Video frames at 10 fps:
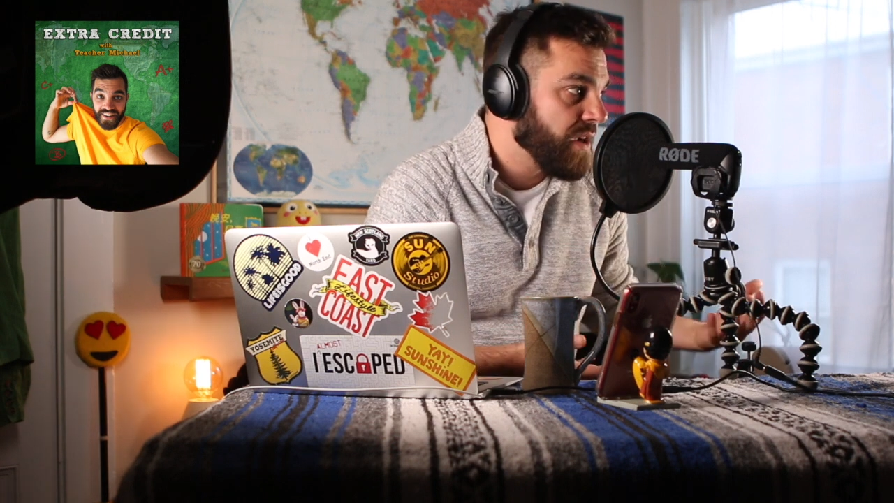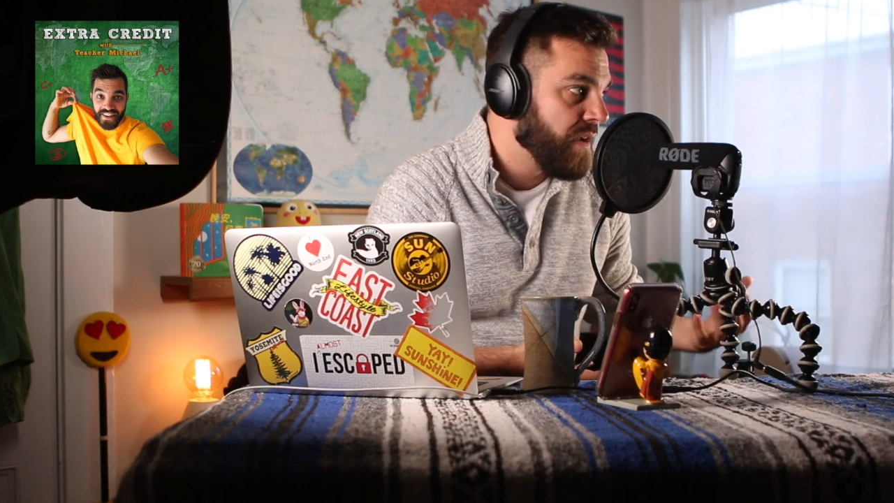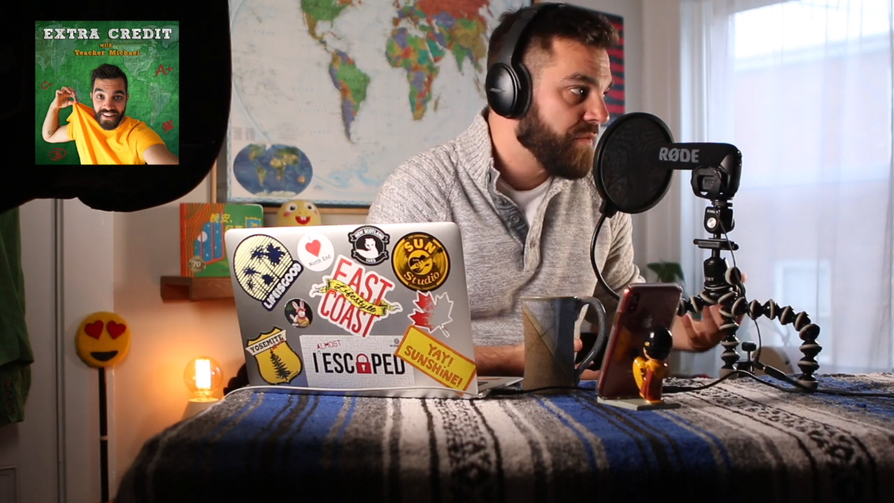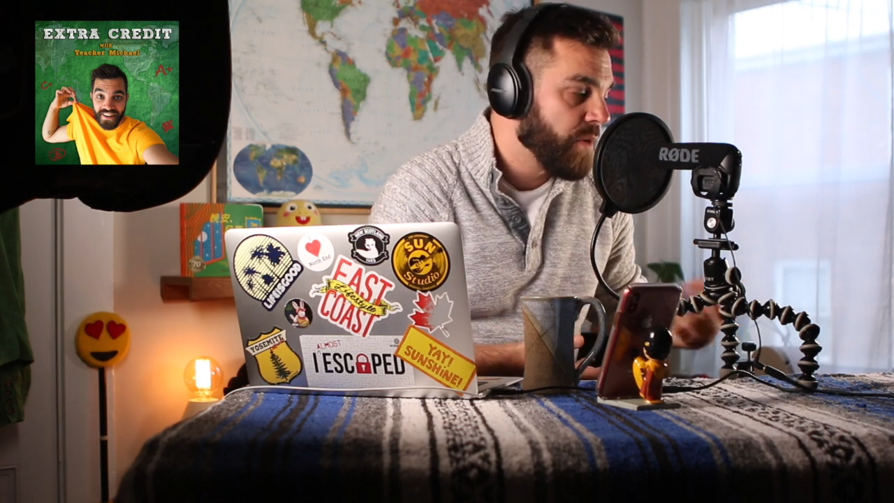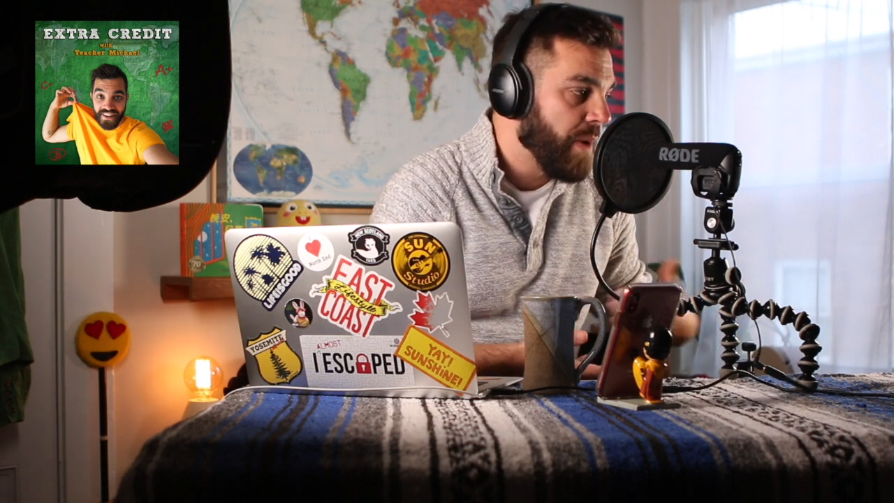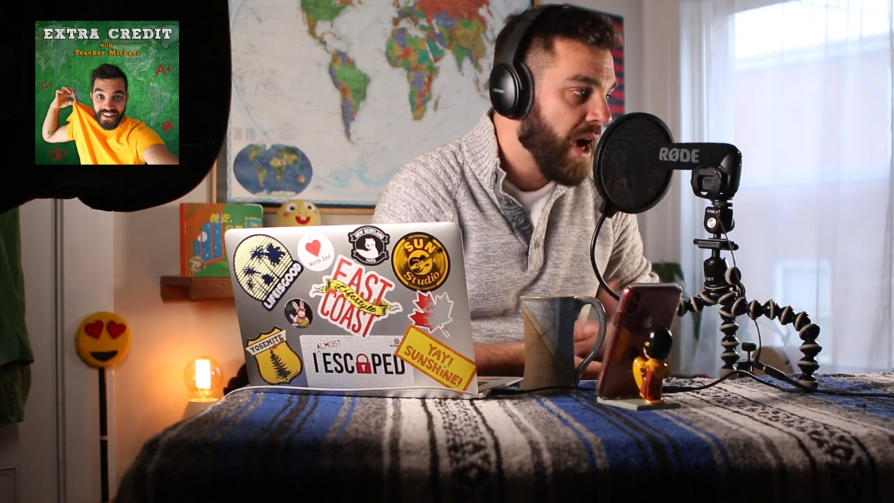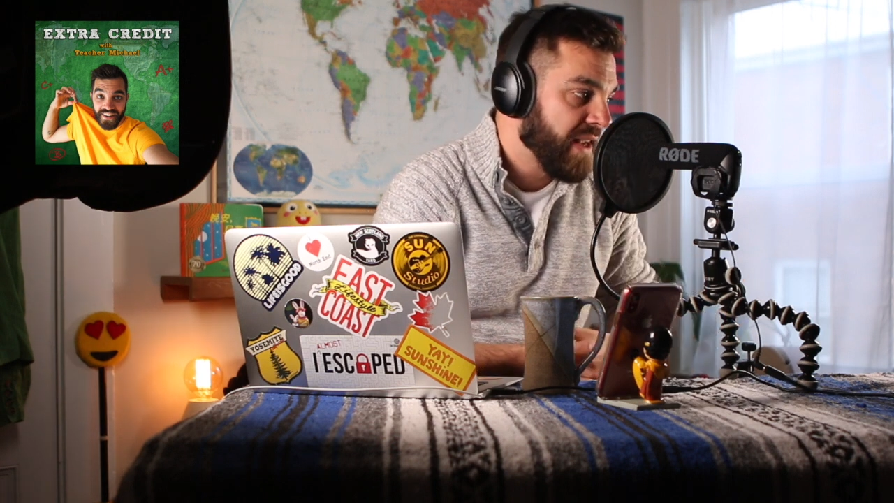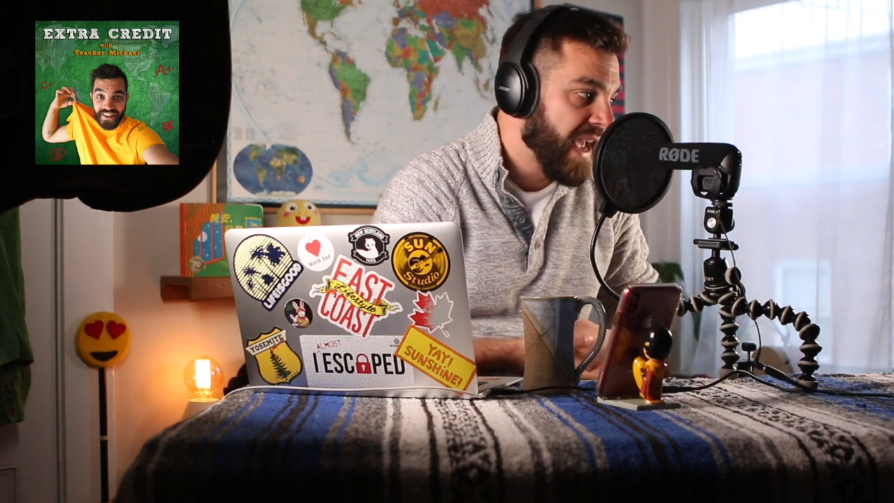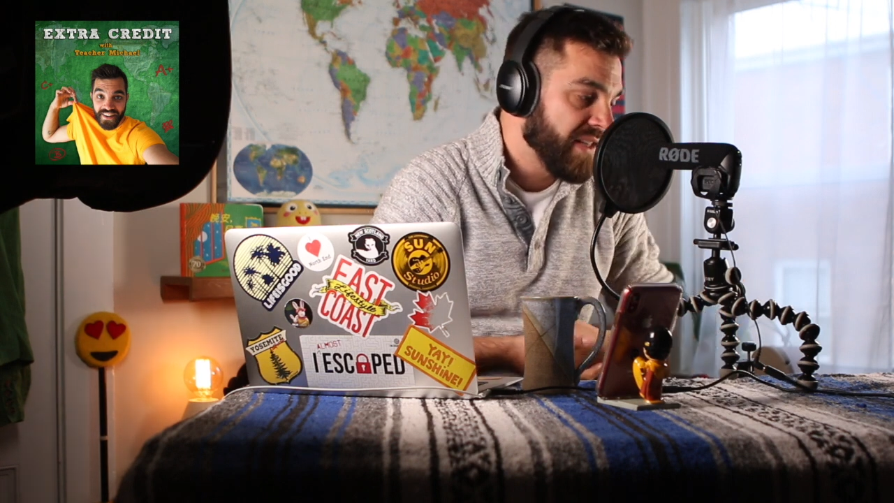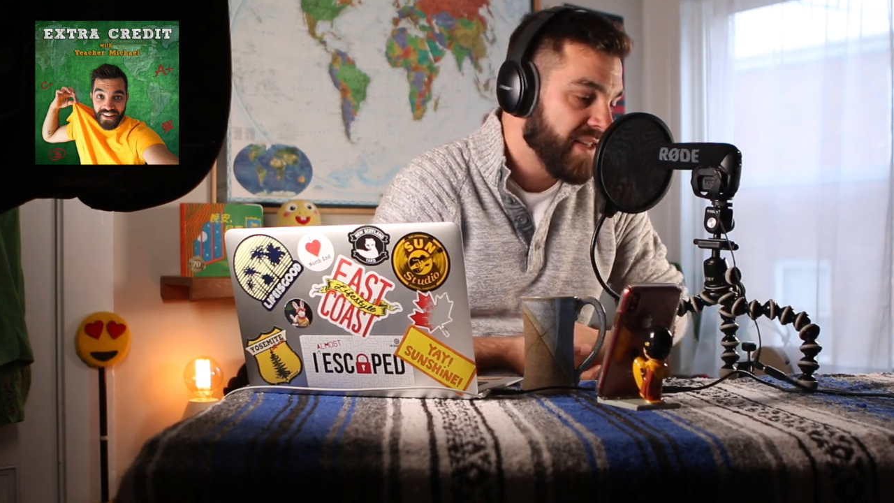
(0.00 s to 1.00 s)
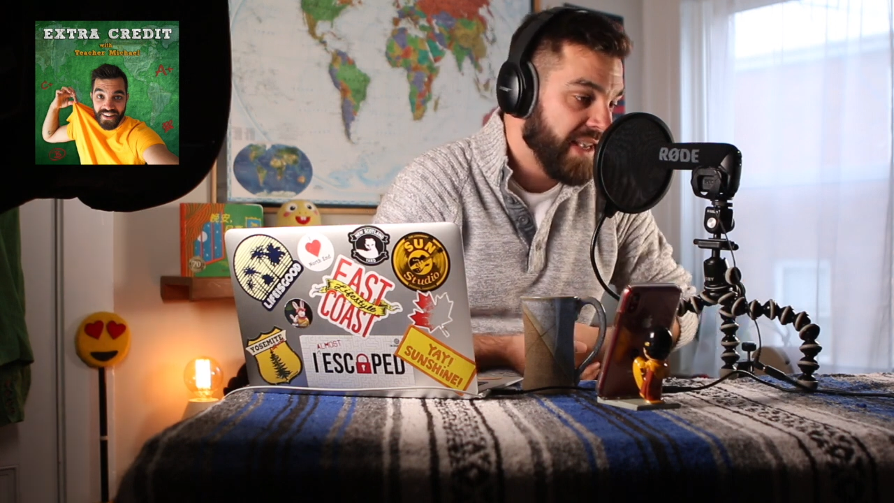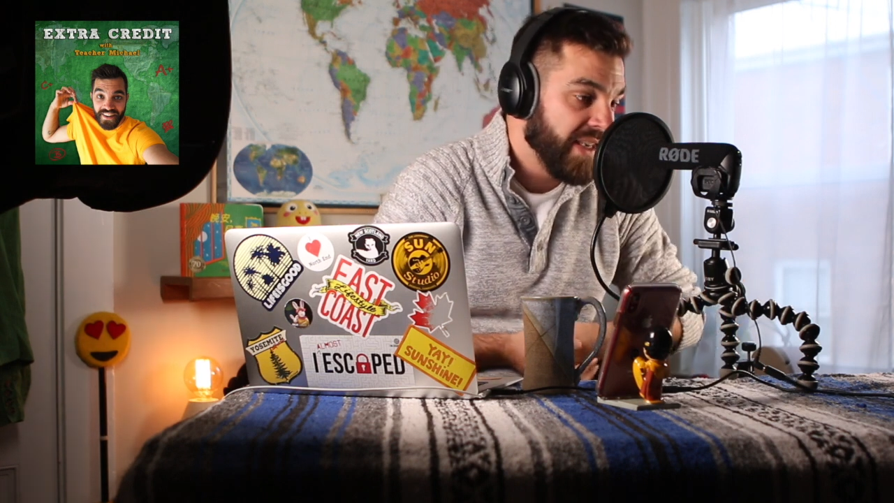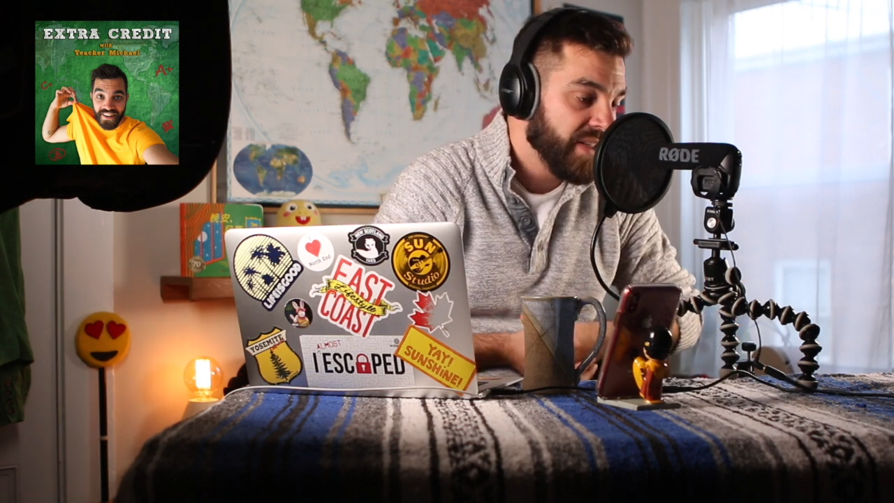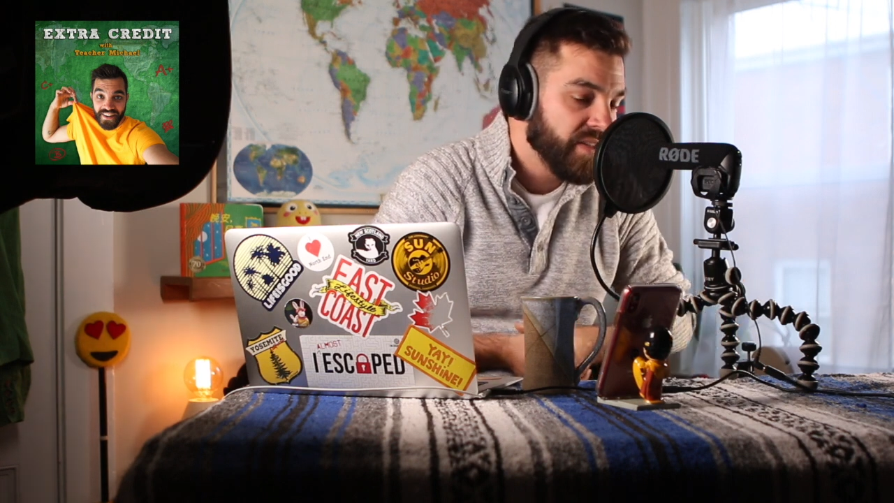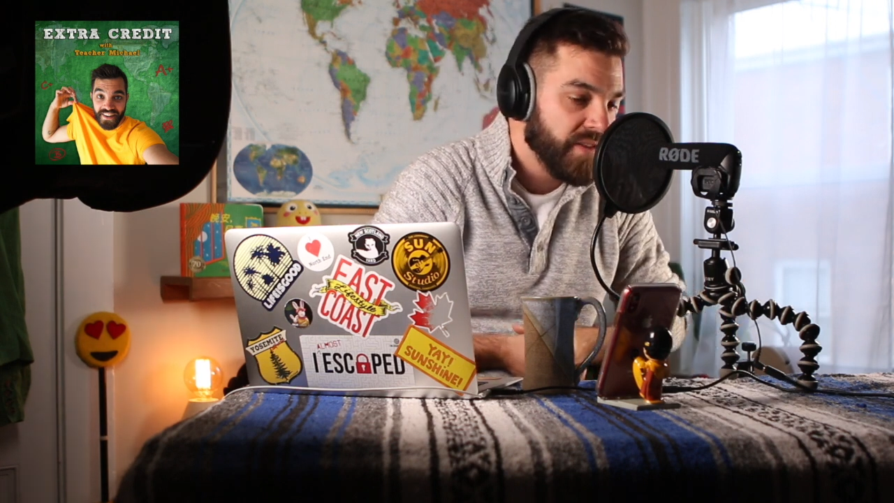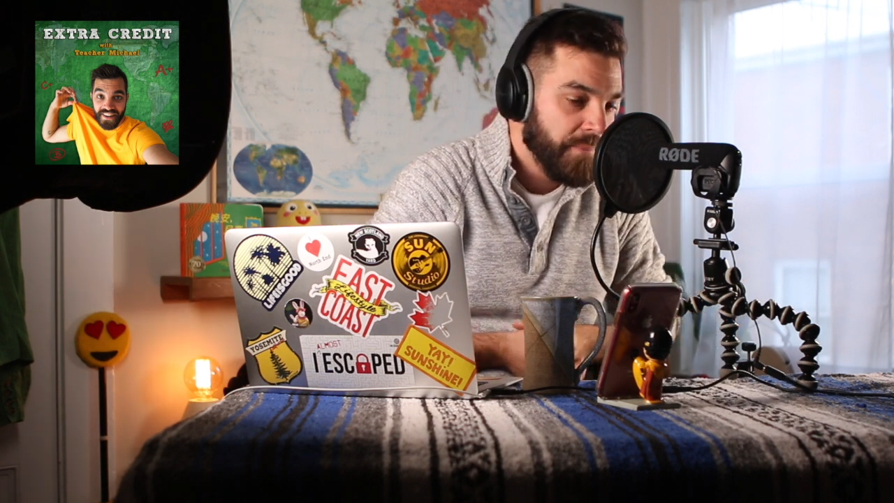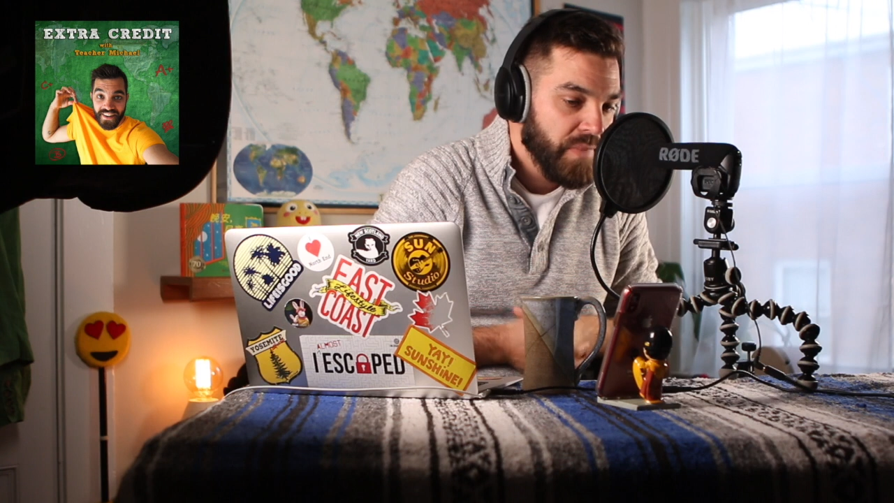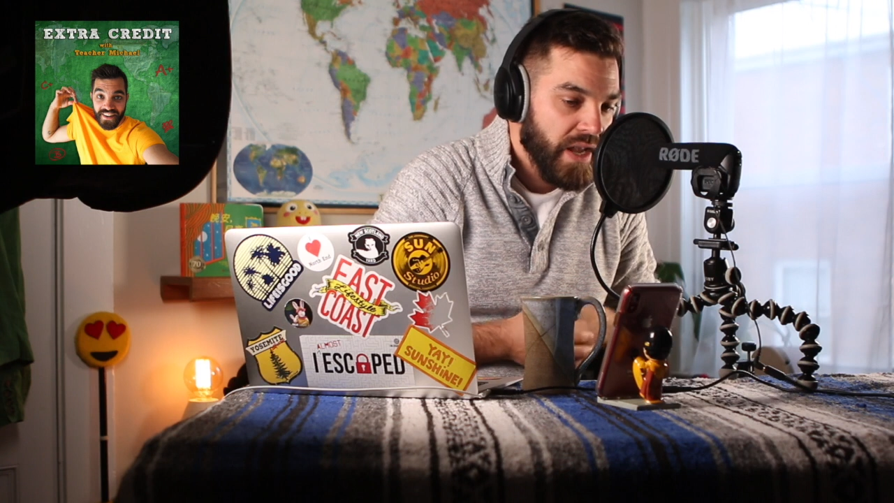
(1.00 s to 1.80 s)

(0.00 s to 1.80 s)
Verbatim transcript: of your podcast is